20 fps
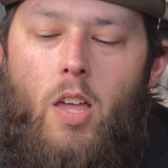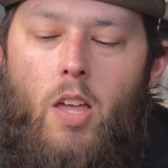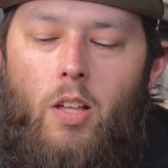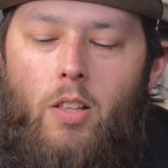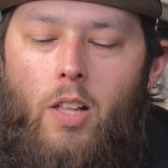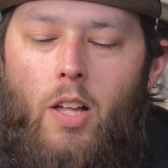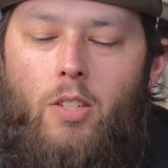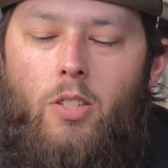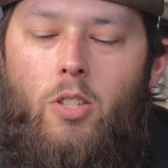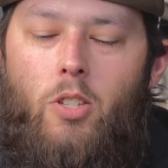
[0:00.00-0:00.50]
it
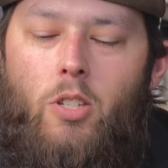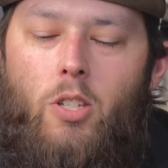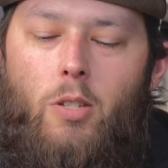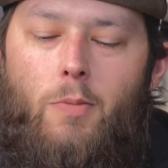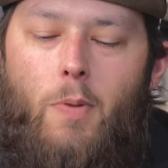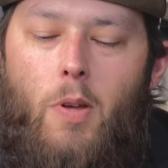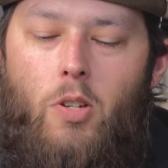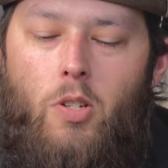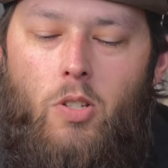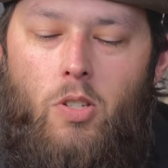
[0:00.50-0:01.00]
lets the
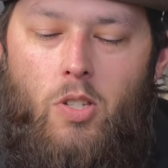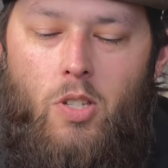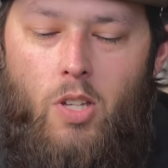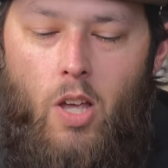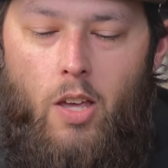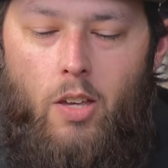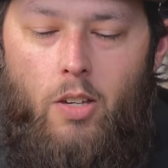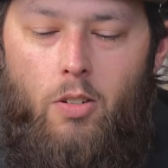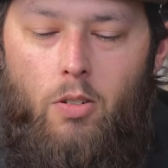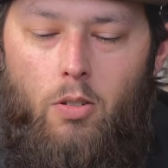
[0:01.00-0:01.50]
suspension
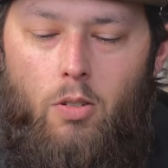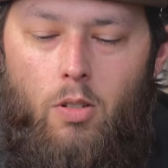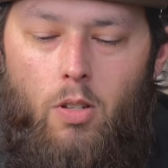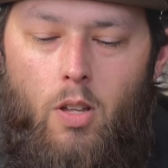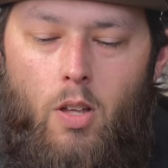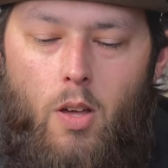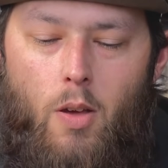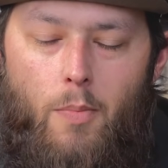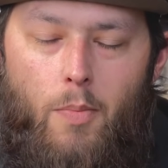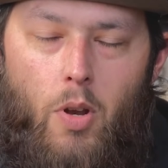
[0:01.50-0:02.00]
cycle,
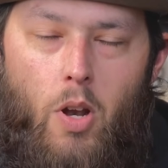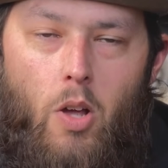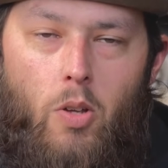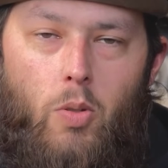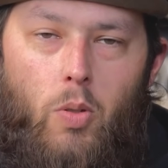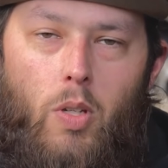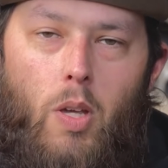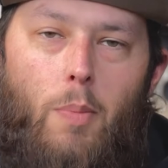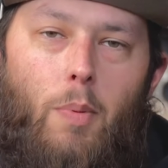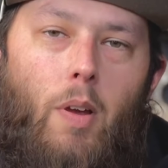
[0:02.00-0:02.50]
but
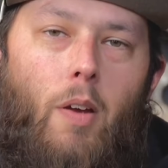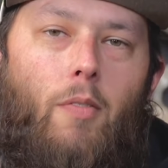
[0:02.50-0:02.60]
also keeping